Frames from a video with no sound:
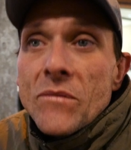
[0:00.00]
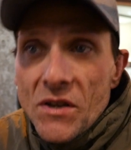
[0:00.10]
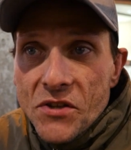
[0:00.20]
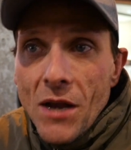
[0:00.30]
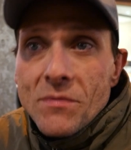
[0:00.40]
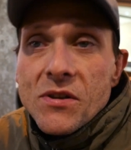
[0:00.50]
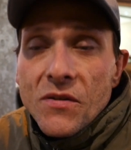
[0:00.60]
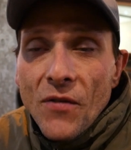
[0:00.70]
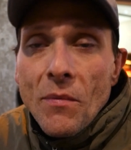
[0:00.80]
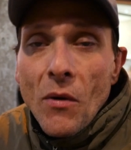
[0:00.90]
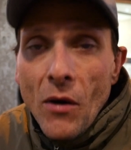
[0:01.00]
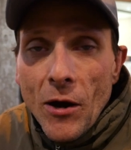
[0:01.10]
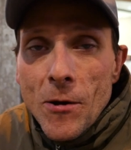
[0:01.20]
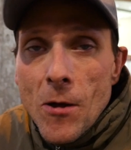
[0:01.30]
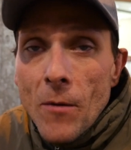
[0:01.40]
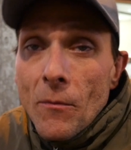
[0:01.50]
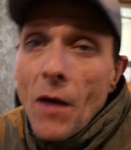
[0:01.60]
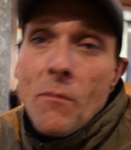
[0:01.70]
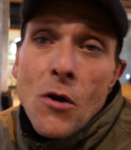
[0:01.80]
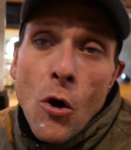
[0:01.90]
This time since February.
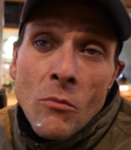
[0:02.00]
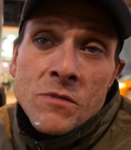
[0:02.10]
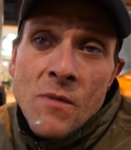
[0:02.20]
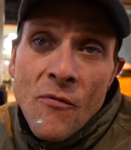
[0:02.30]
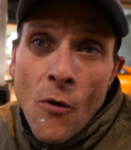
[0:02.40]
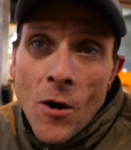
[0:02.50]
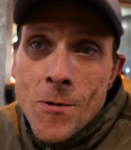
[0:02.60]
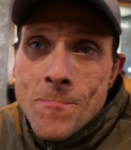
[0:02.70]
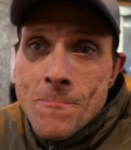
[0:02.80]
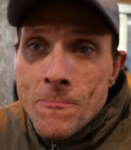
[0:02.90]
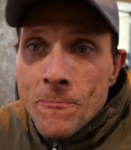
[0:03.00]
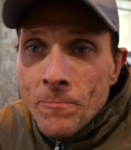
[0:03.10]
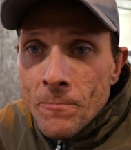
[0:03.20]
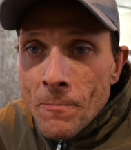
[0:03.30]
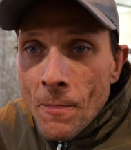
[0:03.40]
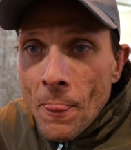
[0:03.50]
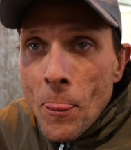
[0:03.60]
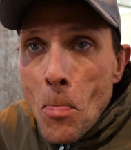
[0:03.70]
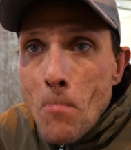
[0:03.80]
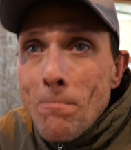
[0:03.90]
I've been homeless before,
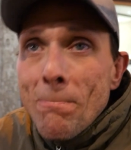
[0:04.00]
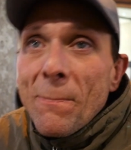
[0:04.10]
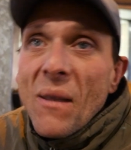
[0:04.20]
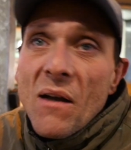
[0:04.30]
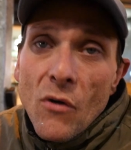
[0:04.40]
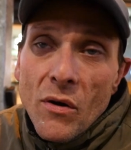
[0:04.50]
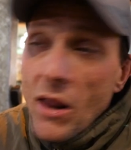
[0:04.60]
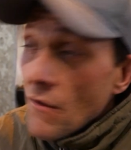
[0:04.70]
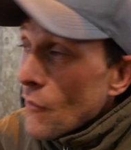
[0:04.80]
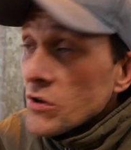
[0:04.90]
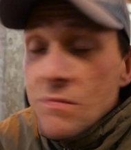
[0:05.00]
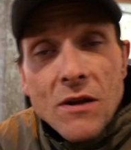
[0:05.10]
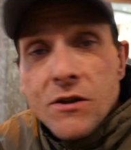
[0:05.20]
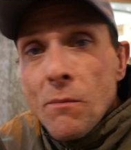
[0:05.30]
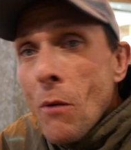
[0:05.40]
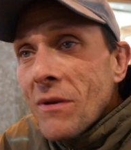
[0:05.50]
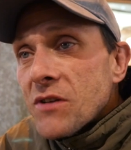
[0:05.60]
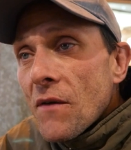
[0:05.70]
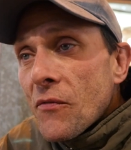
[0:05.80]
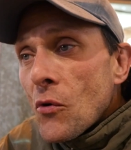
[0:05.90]
and I've always managed to pull
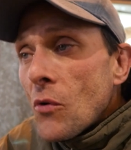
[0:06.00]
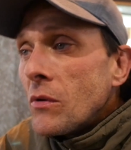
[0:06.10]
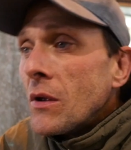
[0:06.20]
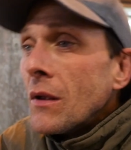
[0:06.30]
myself through.